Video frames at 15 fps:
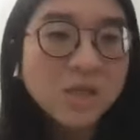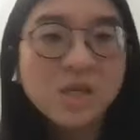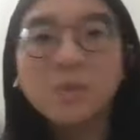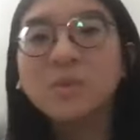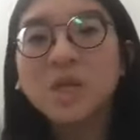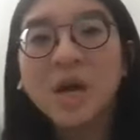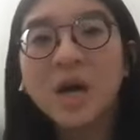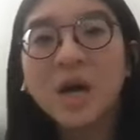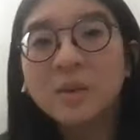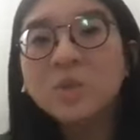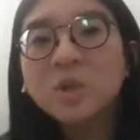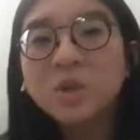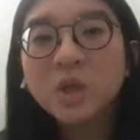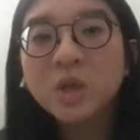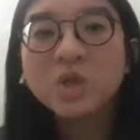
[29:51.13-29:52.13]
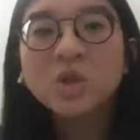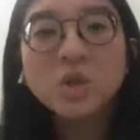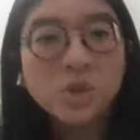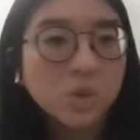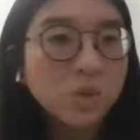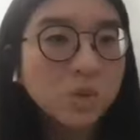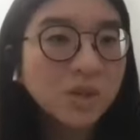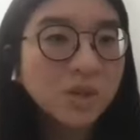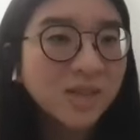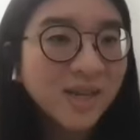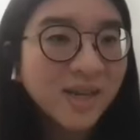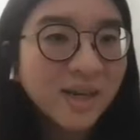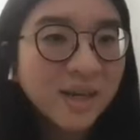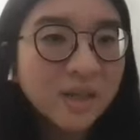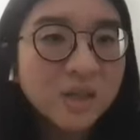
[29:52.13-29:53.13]
Sometimes you can choose the
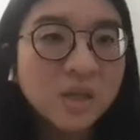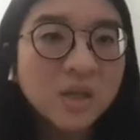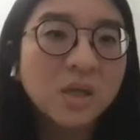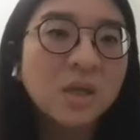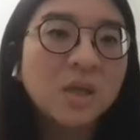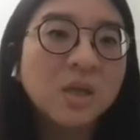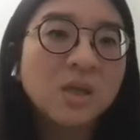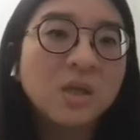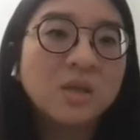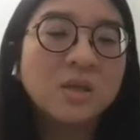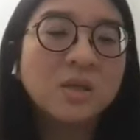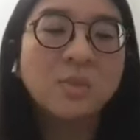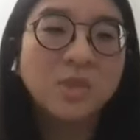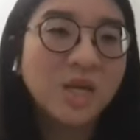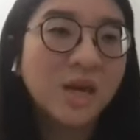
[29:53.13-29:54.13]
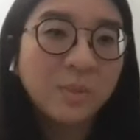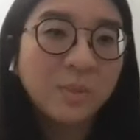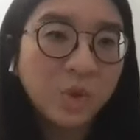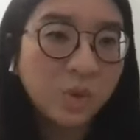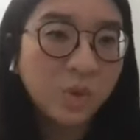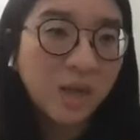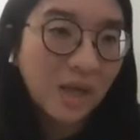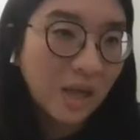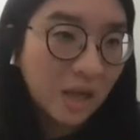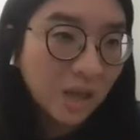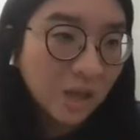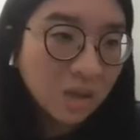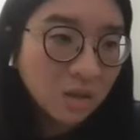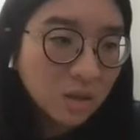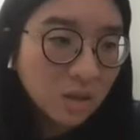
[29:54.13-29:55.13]
day, sometimes you
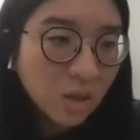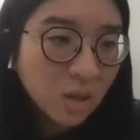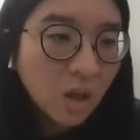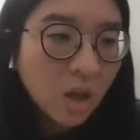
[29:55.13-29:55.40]
can't.